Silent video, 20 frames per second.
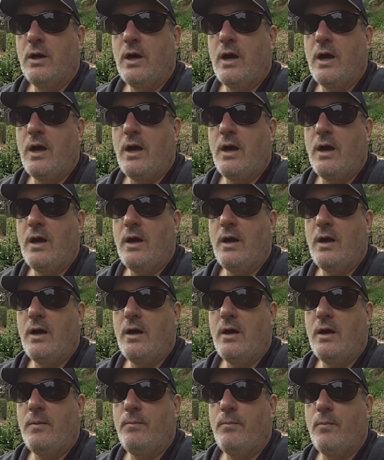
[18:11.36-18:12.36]

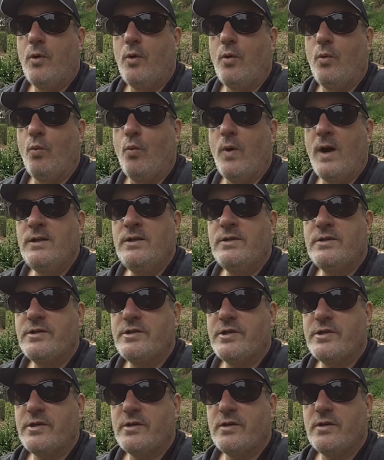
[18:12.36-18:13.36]

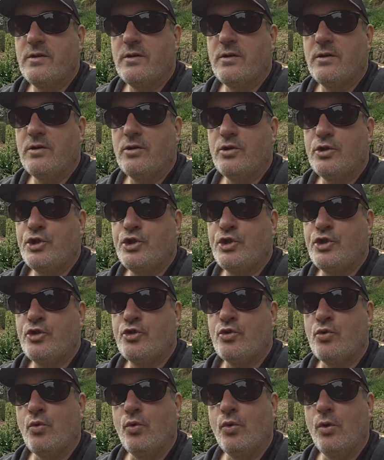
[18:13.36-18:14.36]
once
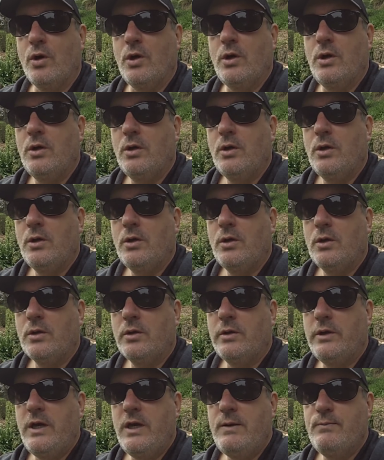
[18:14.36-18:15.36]
saw
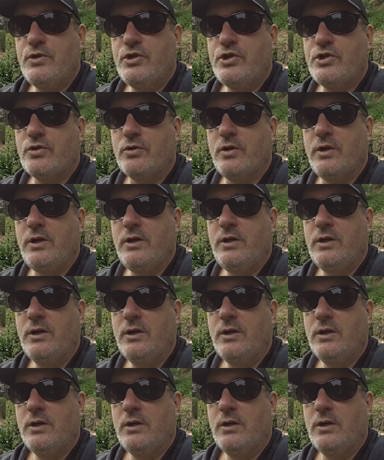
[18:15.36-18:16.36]
chemistry
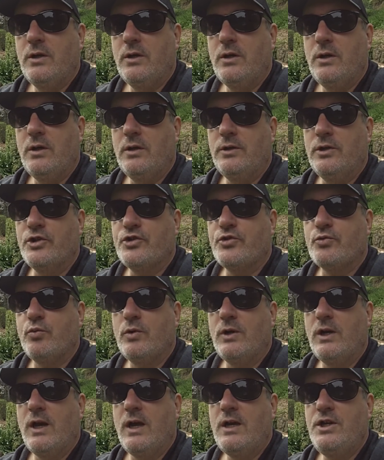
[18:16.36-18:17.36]
in its
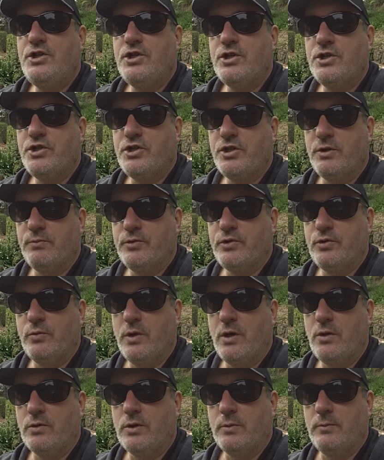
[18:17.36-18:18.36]
relationship to
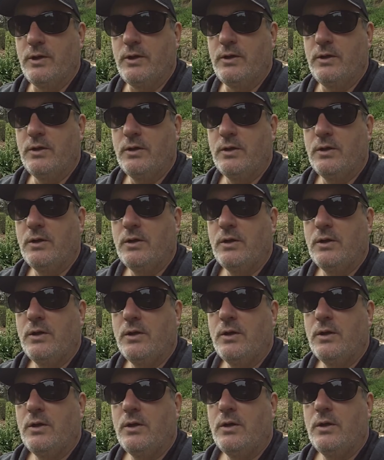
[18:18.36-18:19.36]
alchemy.
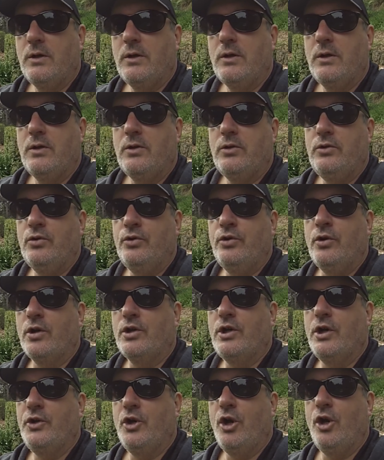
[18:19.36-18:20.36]
You're not
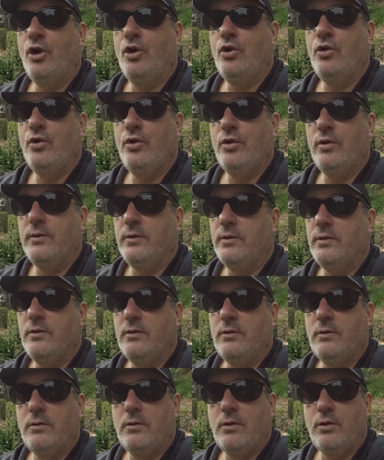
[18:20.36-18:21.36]
going to learn
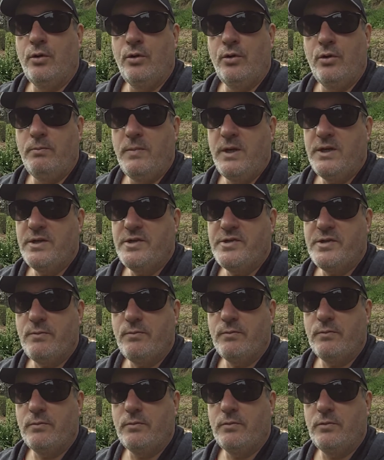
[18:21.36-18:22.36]

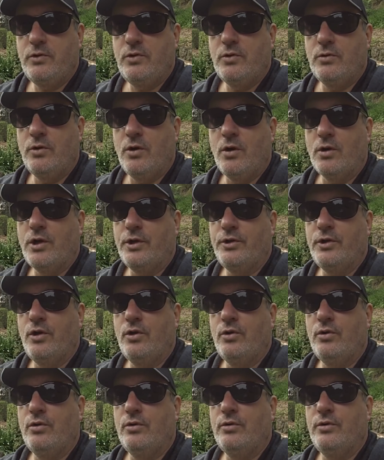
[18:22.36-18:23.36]
Hermetism, you're not going to
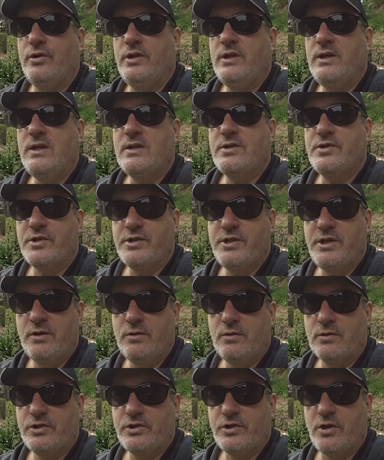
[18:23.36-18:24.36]
learn the
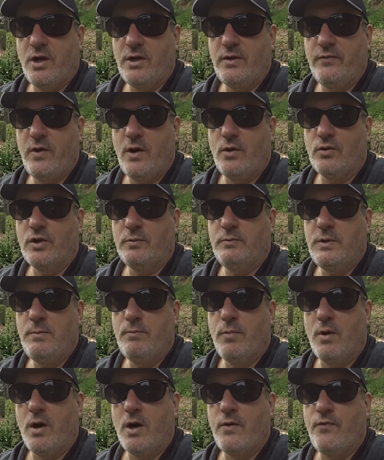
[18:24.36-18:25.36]
esoteric side of alchemy
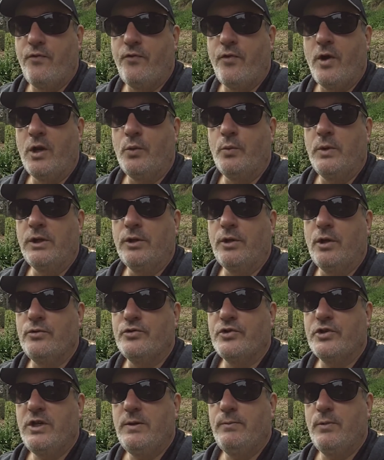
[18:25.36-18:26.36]
by following
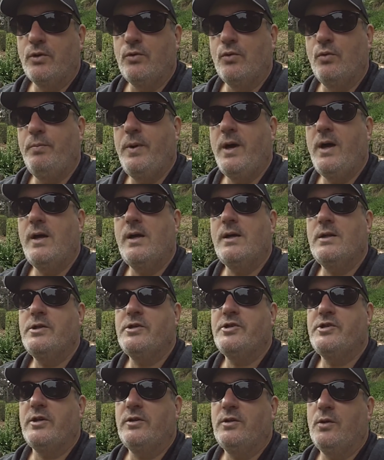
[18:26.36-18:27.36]
those chemical
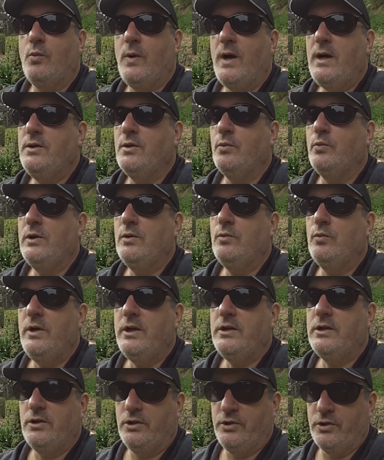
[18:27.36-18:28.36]
paths. And the way that we
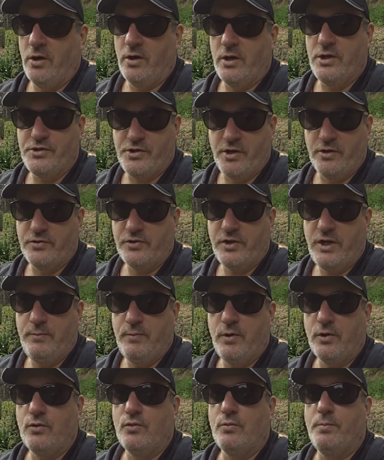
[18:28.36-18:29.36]
recognize those
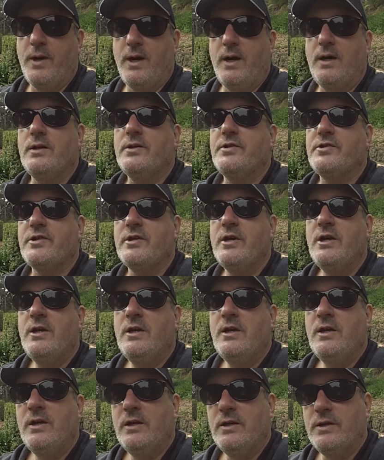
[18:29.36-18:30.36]
chemical paths
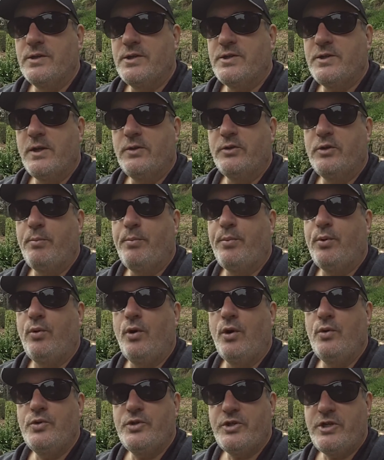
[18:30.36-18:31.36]
is that the
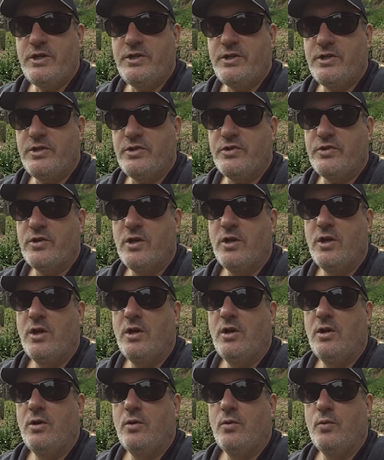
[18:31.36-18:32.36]
processes
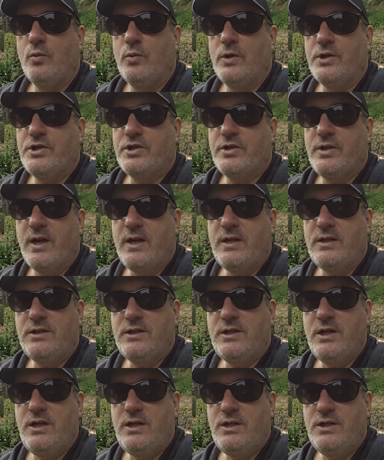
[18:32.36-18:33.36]
which they
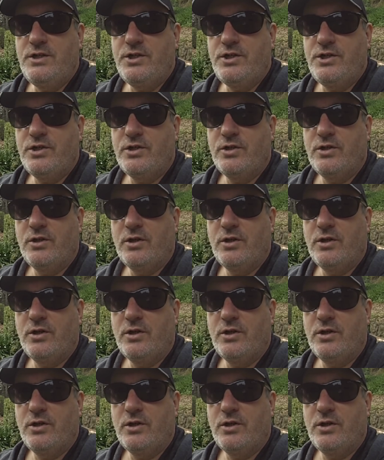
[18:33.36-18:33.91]
teach,